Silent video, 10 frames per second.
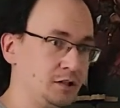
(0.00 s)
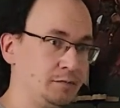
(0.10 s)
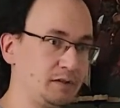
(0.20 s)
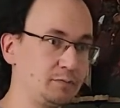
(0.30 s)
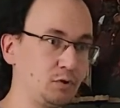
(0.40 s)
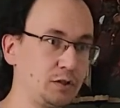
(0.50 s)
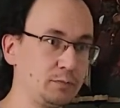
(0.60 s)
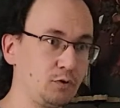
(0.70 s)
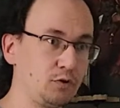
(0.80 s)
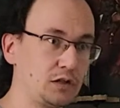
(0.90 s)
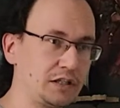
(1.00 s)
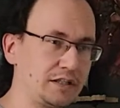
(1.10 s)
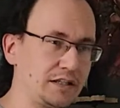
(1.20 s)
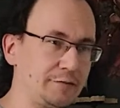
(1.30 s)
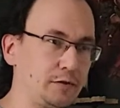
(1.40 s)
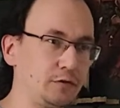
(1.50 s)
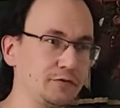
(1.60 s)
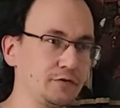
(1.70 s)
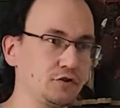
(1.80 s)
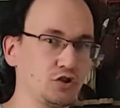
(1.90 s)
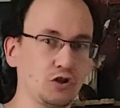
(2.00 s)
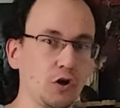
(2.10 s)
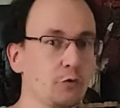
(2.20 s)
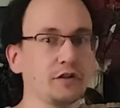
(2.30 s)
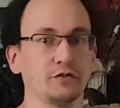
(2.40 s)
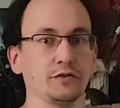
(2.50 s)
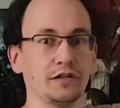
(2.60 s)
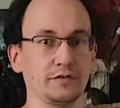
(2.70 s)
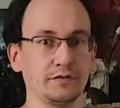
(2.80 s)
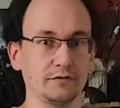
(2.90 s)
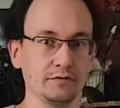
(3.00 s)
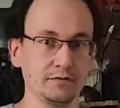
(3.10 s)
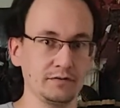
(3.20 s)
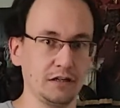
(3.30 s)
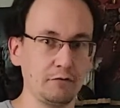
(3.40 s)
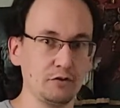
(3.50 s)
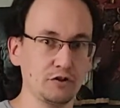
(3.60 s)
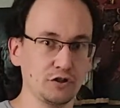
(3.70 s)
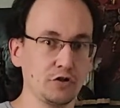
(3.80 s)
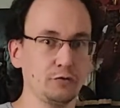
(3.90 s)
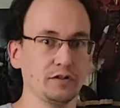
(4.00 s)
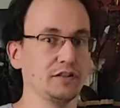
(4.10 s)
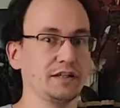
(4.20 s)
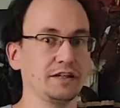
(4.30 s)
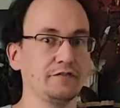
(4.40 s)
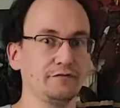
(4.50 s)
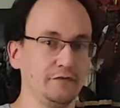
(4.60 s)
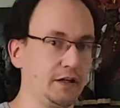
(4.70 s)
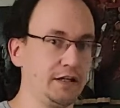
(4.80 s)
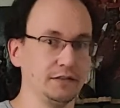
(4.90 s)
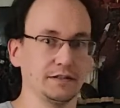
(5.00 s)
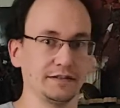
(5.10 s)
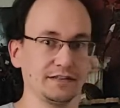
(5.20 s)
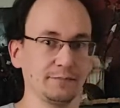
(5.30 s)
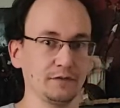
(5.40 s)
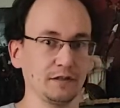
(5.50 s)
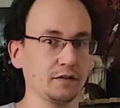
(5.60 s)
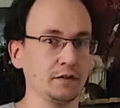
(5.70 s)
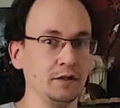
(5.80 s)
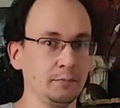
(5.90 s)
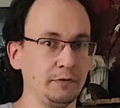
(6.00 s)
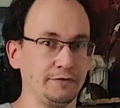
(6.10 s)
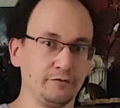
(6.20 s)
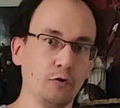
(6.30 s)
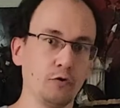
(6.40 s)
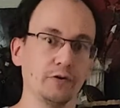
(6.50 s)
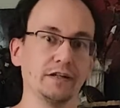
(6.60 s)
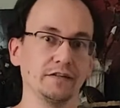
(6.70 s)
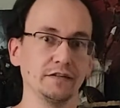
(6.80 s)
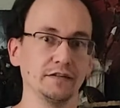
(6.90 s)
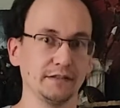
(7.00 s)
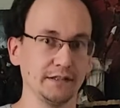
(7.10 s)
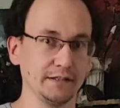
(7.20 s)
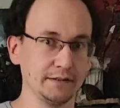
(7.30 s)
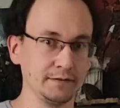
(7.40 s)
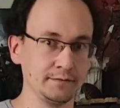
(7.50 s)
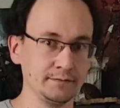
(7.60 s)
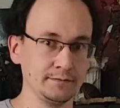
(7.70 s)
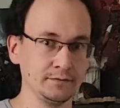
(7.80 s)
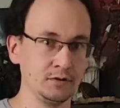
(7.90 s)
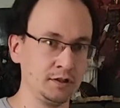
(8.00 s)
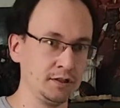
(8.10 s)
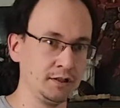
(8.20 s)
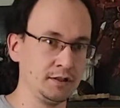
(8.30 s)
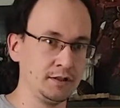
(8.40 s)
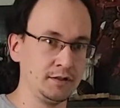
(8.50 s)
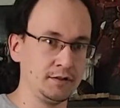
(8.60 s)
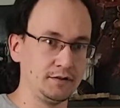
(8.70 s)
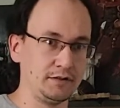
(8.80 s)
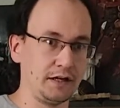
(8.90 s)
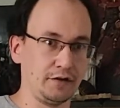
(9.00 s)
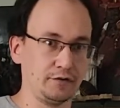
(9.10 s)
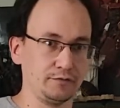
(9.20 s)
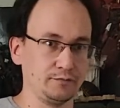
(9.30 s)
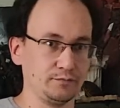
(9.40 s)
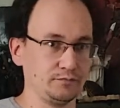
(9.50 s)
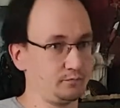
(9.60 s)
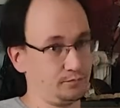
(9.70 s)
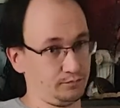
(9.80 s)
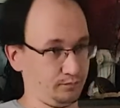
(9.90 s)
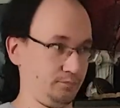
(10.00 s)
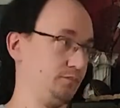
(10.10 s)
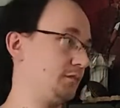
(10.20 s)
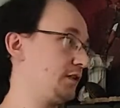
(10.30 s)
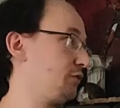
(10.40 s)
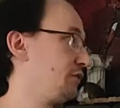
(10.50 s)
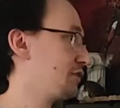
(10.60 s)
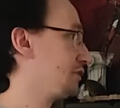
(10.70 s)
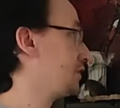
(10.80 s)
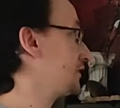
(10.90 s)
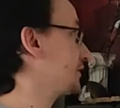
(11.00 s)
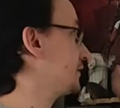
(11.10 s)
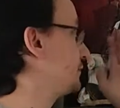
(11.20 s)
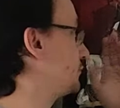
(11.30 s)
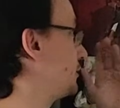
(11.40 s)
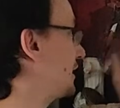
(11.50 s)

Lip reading: but more importantly, I will also show it to others. I will show it that I failed at something before I succeeded. Now, the question is, will